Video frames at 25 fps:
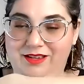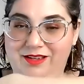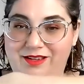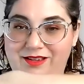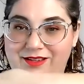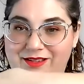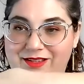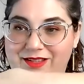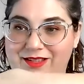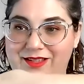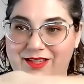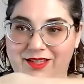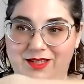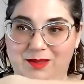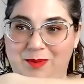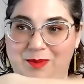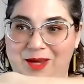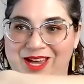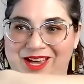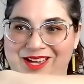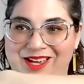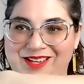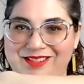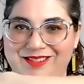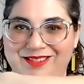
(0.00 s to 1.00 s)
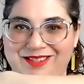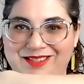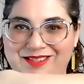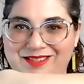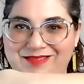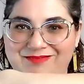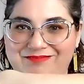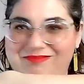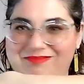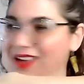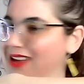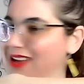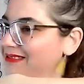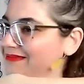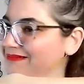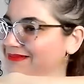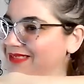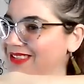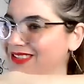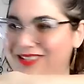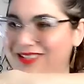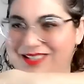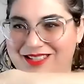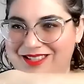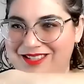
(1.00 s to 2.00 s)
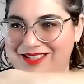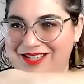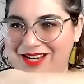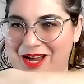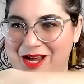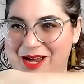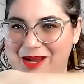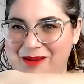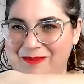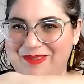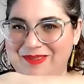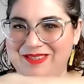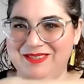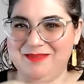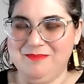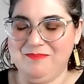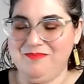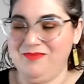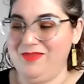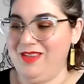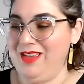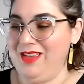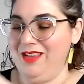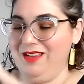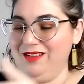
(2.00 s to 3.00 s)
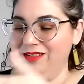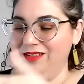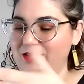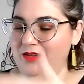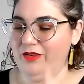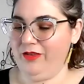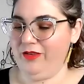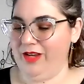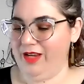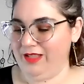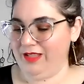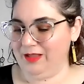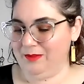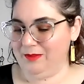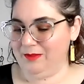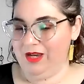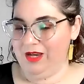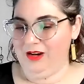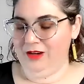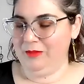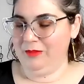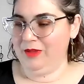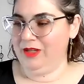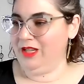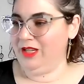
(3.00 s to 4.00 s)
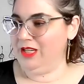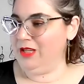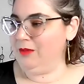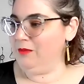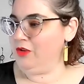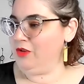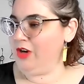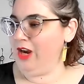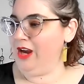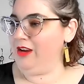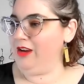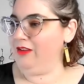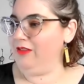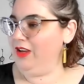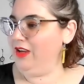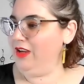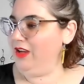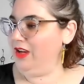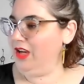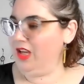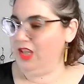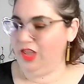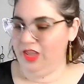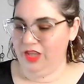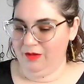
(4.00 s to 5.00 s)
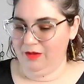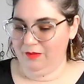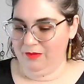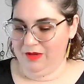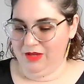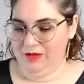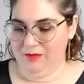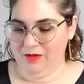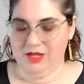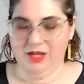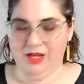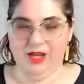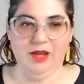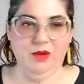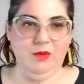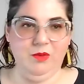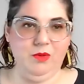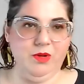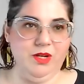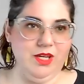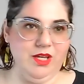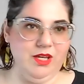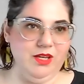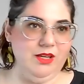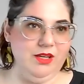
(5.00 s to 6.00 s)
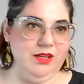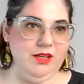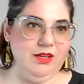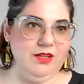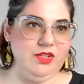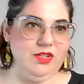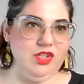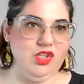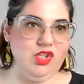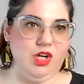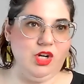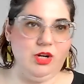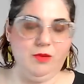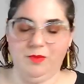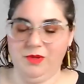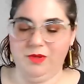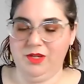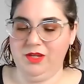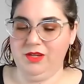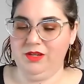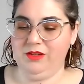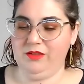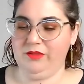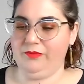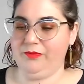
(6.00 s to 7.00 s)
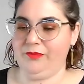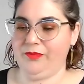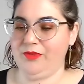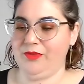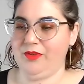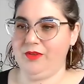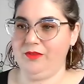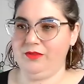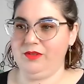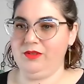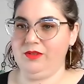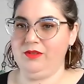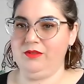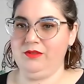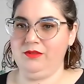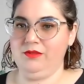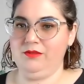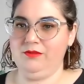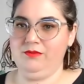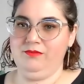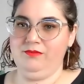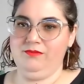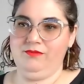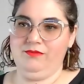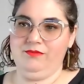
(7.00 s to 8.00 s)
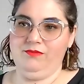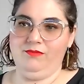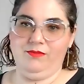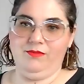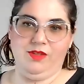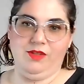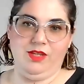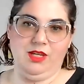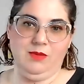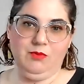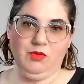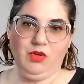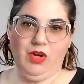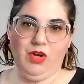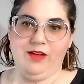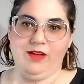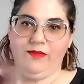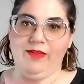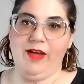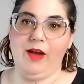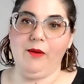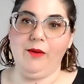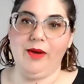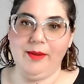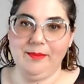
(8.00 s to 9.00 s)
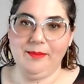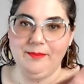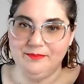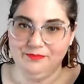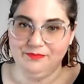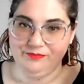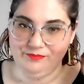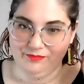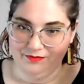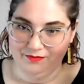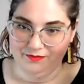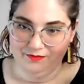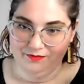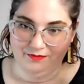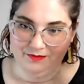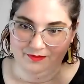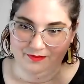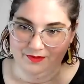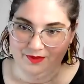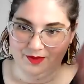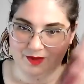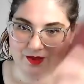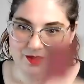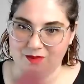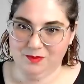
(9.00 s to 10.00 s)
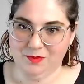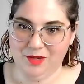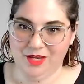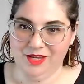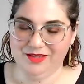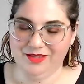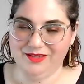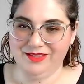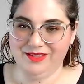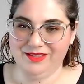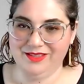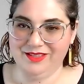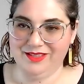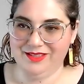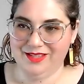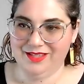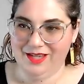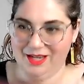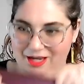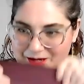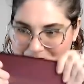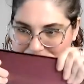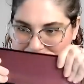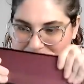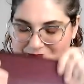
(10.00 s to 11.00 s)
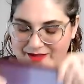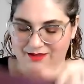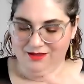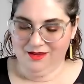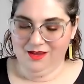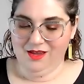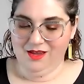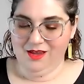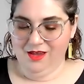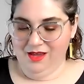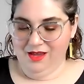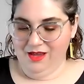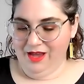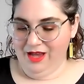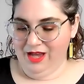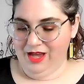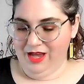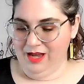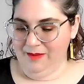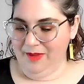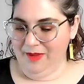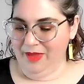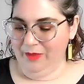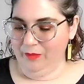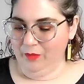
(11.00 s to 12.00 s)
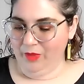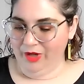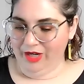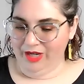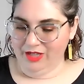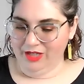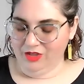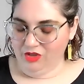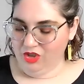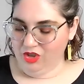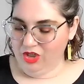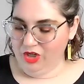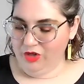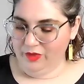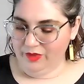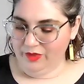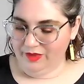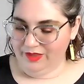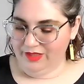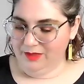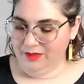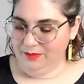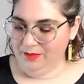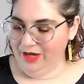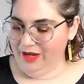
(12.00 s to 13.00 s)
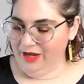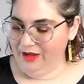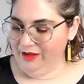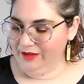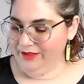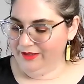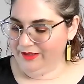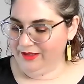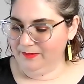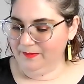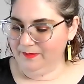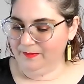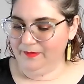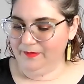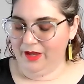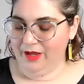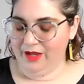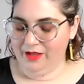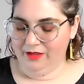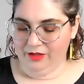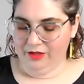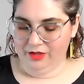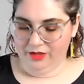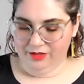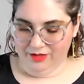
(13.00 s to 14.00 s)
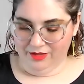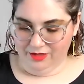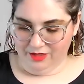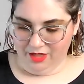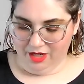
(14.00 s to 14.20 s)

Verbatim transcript: six pans six times. Don't ask me how I'm going to keep track of it. I think maybe I will get a Sharpie and keep track that way. Six pans, six times. Um, and when I chose these palettes, I'm, I looked at the